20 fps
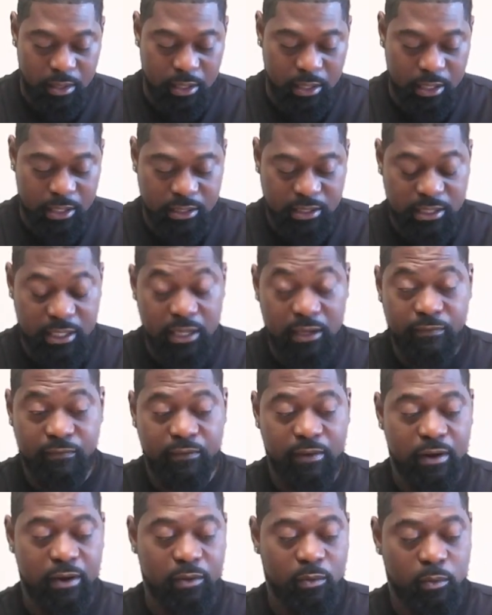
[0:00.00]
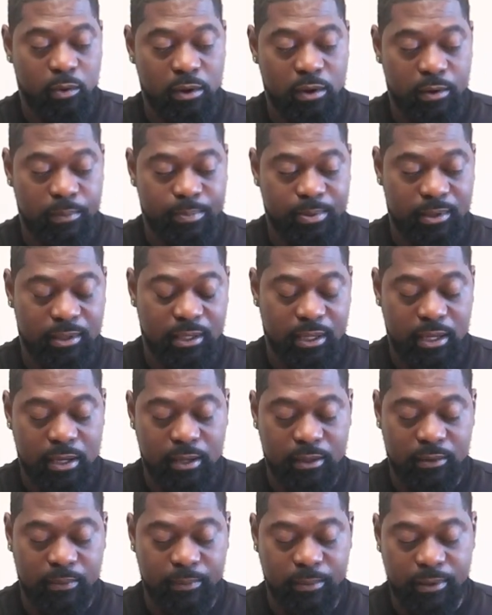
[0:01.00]
And it seems very well put
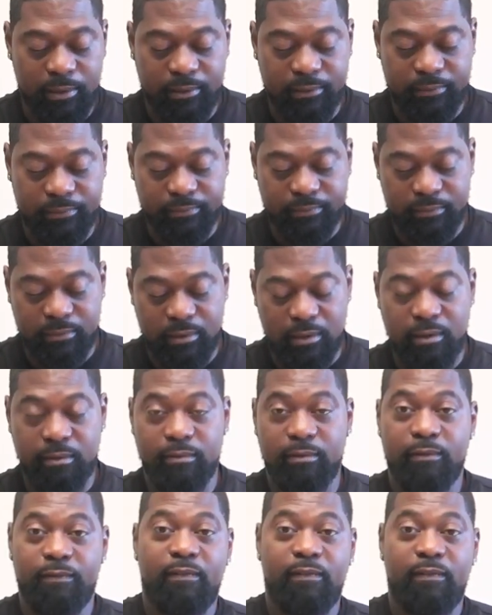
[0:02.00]
together, man. For